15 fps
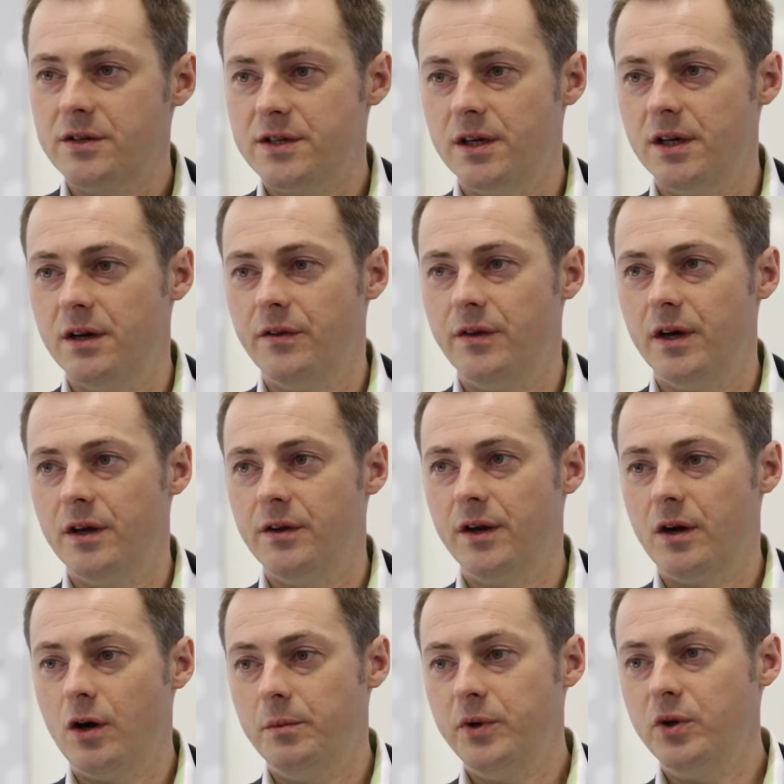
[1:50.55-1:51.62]
the
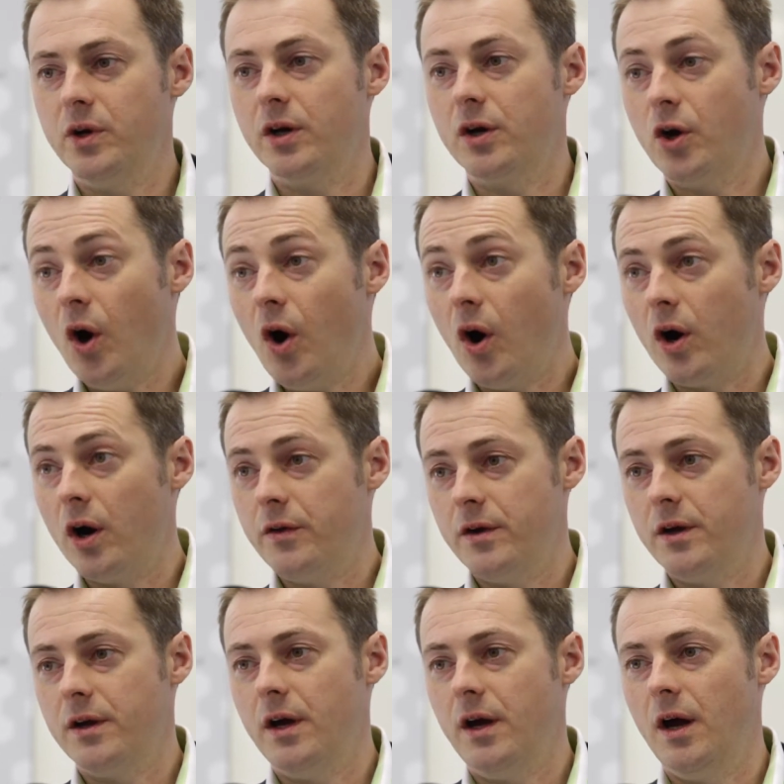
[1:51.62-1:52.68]
computer core,
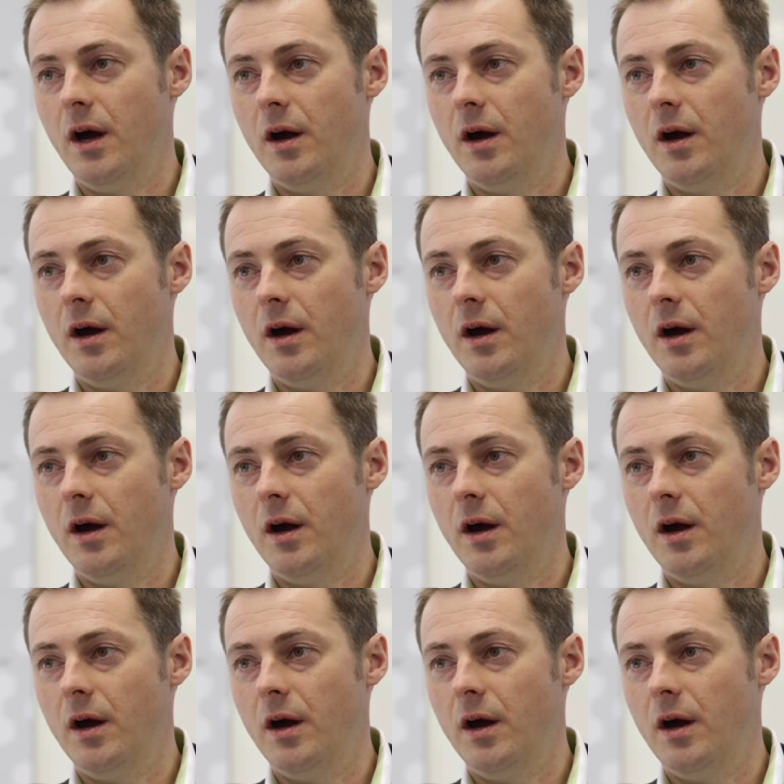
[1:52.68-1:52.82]
the